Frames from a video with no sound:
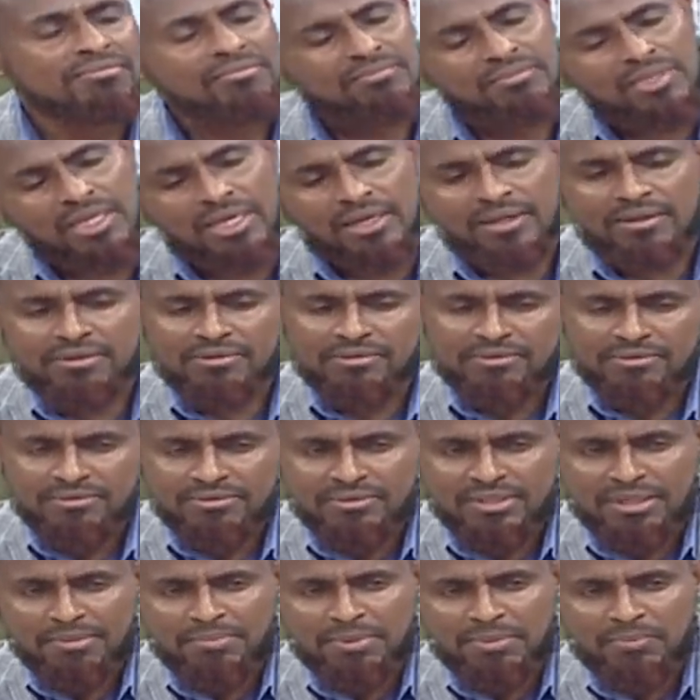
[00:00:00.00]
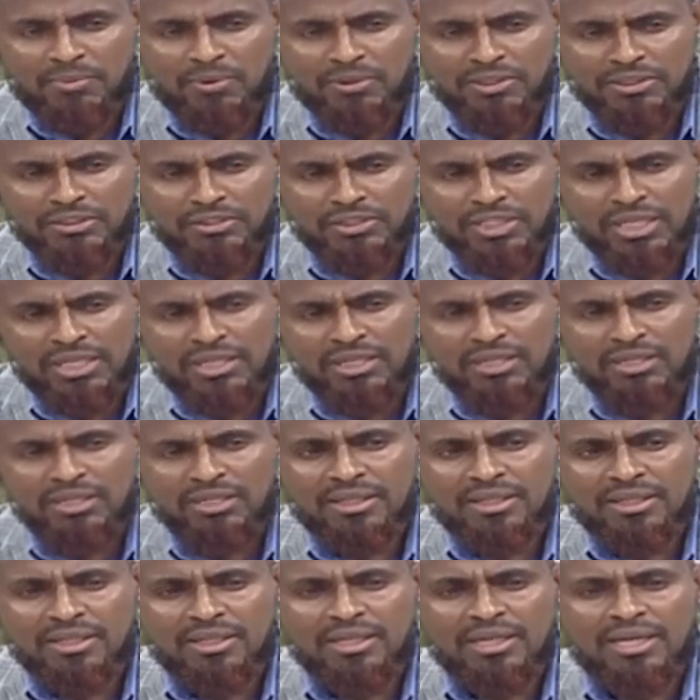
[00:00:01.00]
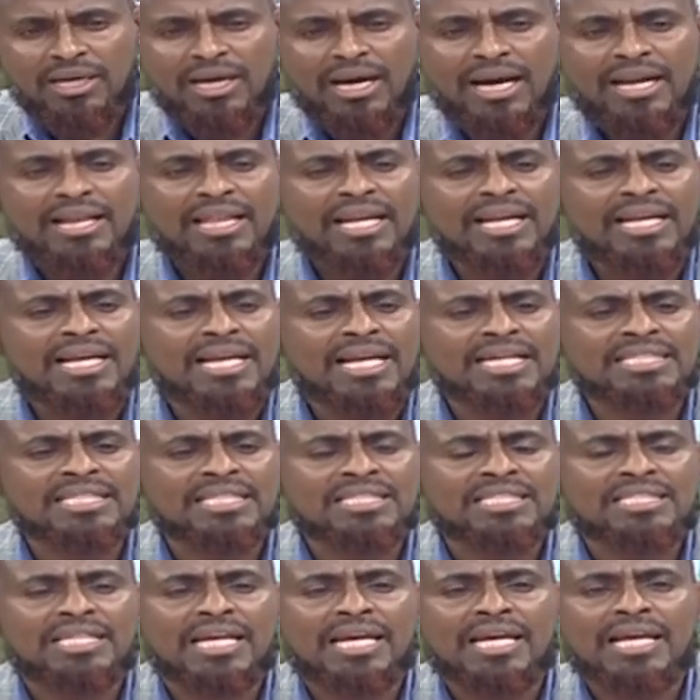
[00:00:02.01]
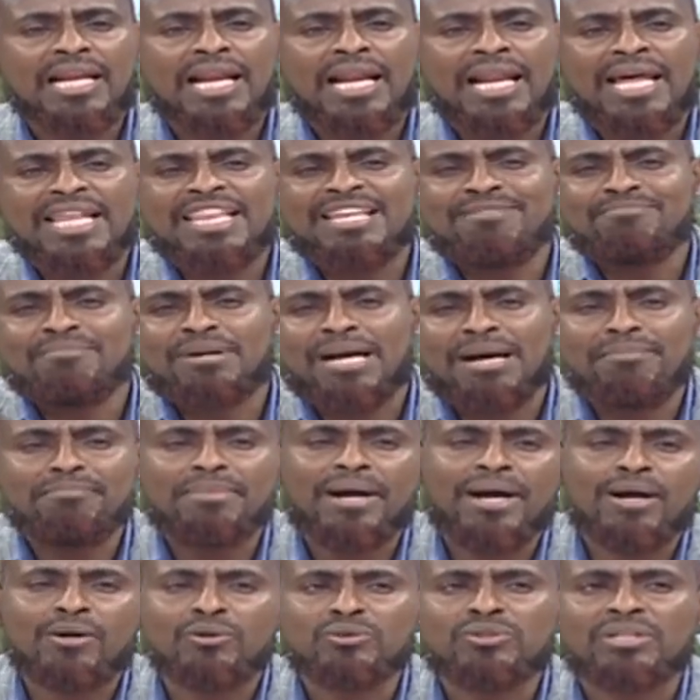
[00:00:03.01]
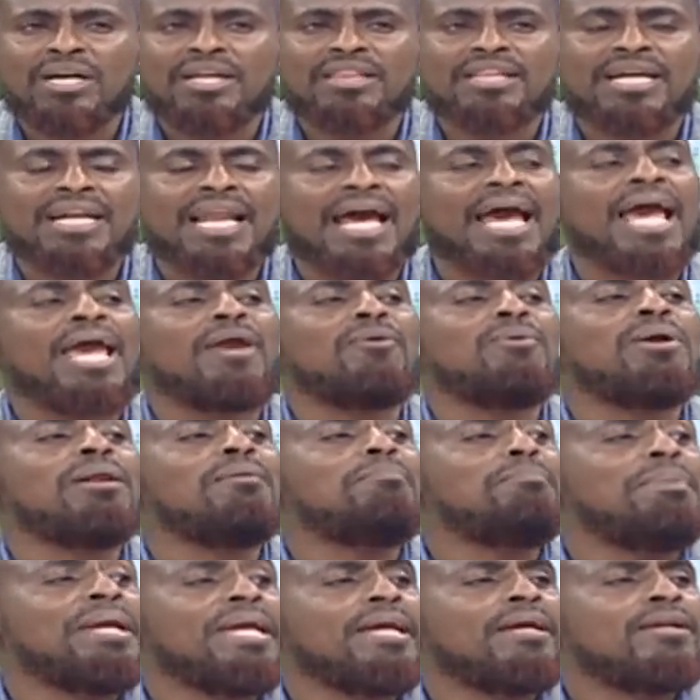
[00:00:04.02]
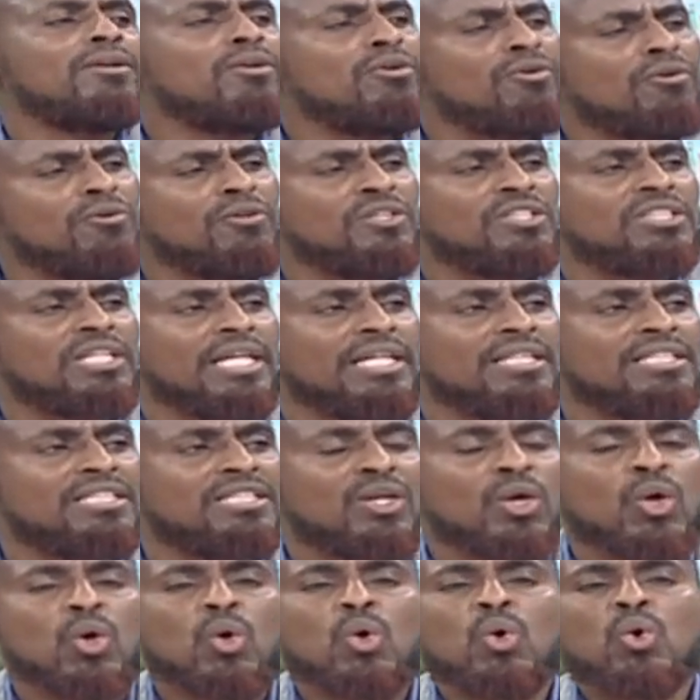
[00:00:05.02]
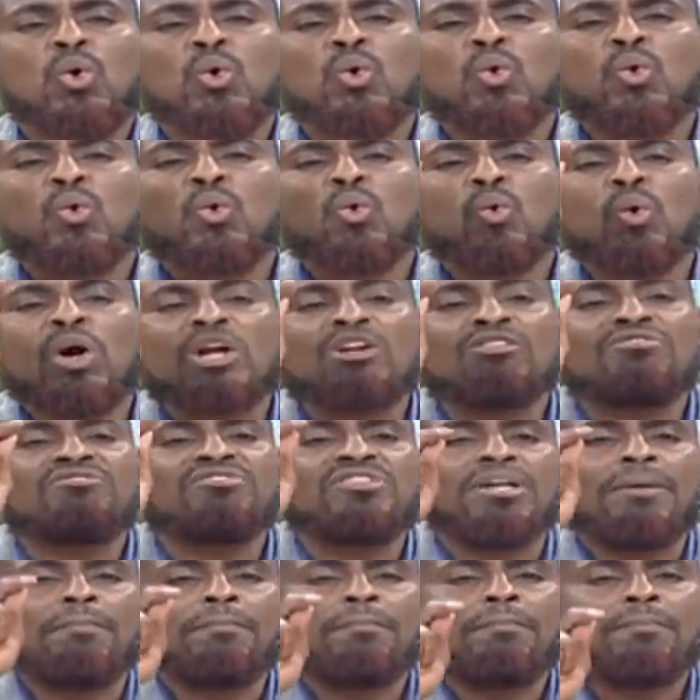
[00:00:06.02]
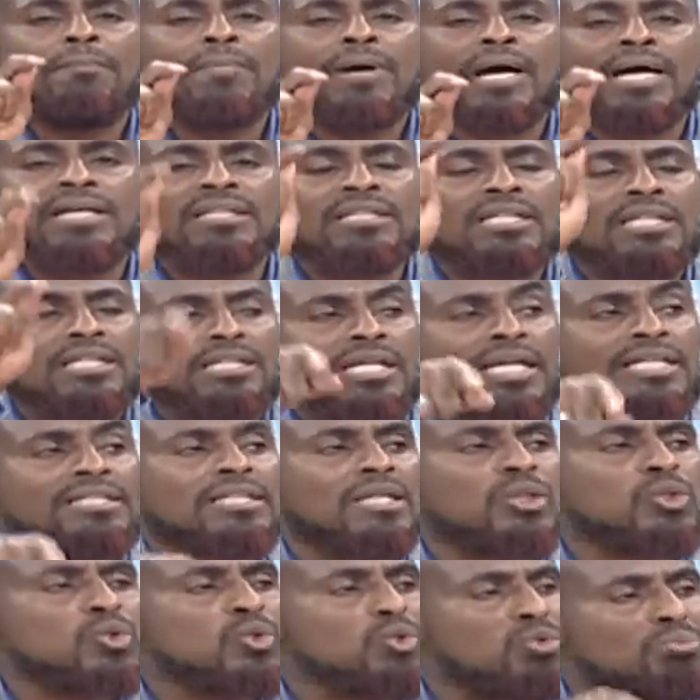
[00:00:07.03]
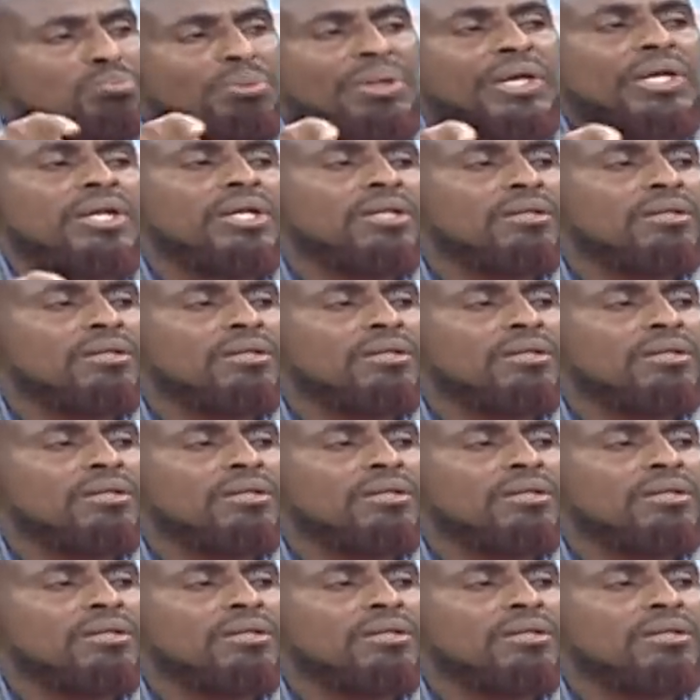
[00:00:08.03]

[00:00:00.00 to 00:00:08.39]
Yeah, there are people in jail. And then he doesn't say, let them come out and then I will be. No, he says, one of them, and Kenyatta should be.